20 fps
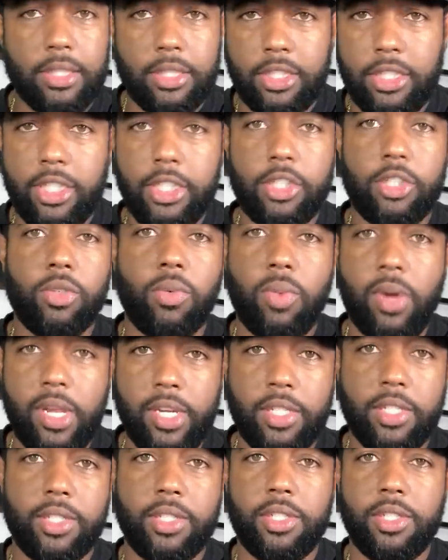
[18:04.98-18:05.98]
a
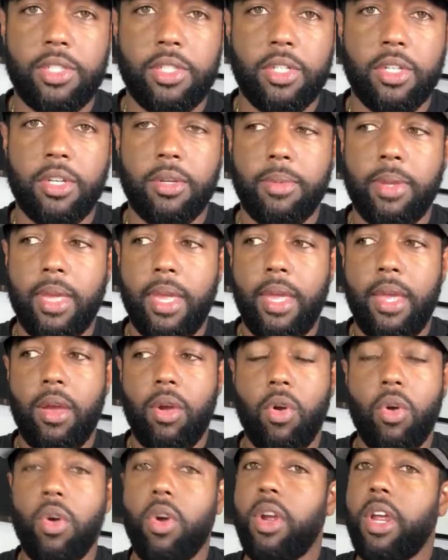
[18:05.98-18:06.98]
situation ship,
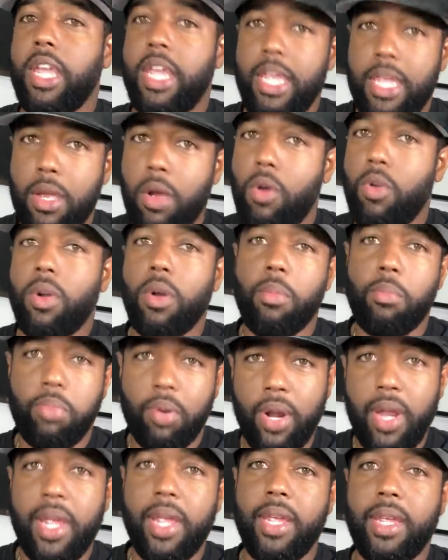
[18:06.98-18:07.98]
or he on a
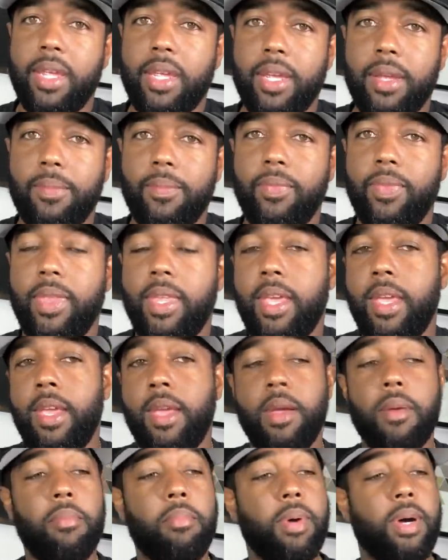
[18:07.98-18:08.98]
break,
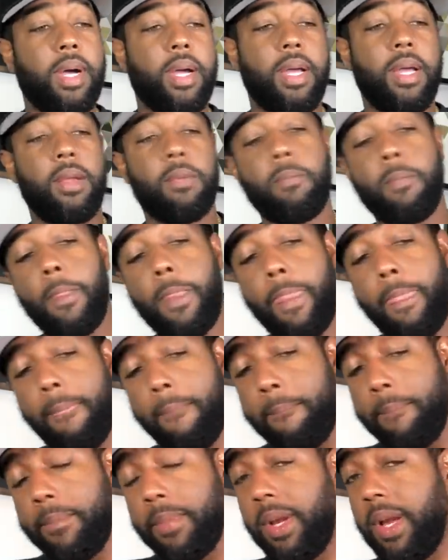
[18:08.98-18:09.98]
but
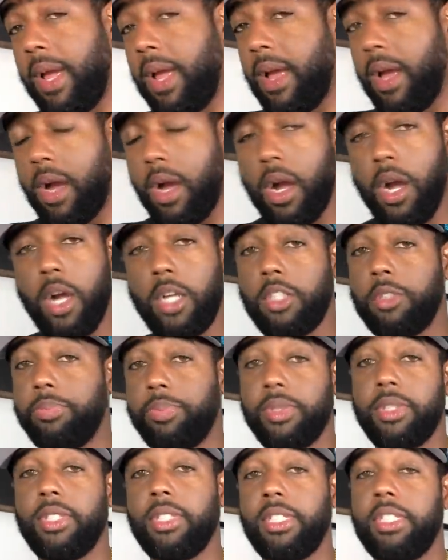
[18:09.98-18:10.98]
a
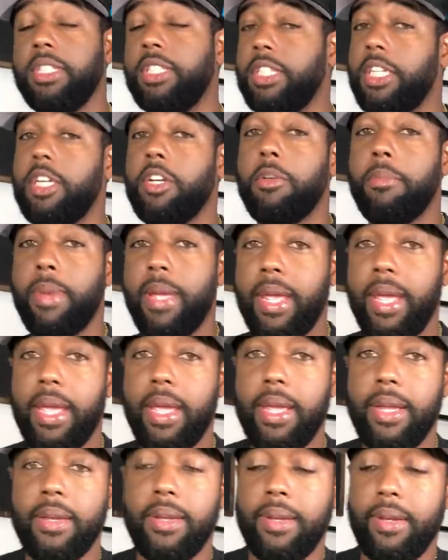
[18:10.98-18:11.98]
100% single
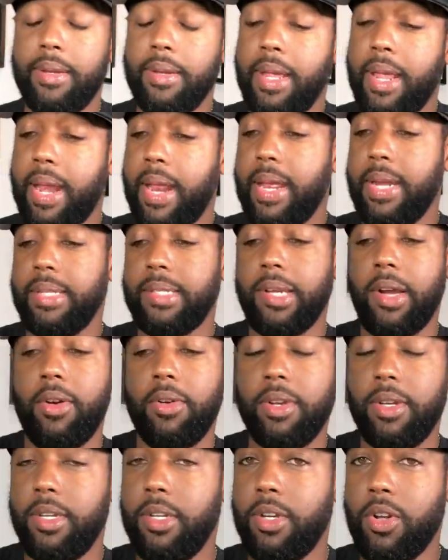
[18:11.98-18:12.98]
man that ain't
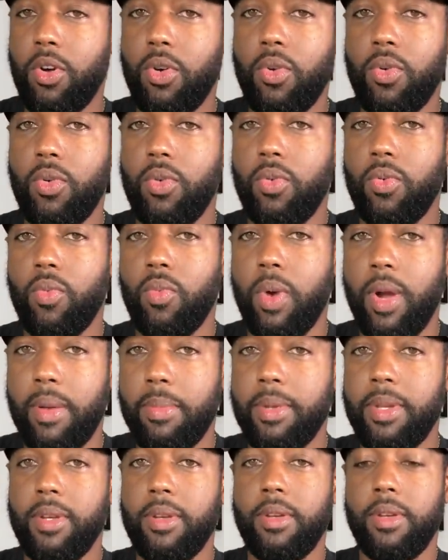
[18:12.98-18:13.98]
talking to no
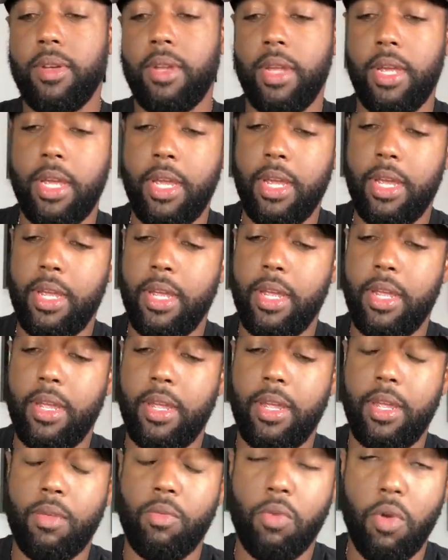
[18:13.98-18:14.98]
woman
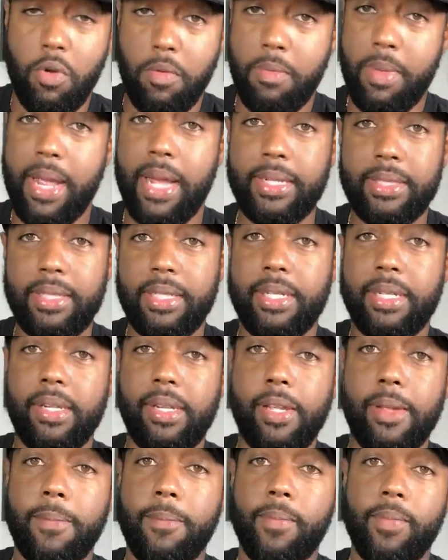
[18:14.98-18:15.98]

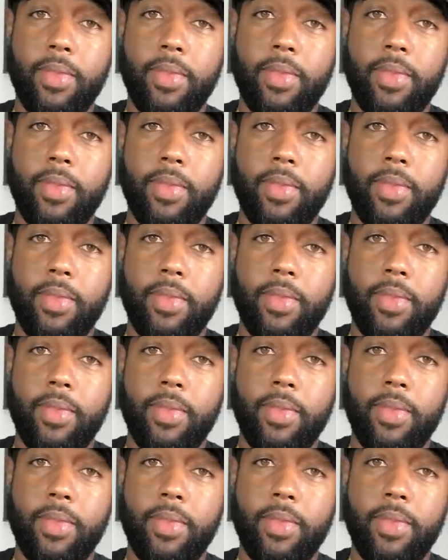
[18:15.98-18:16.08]
romantically,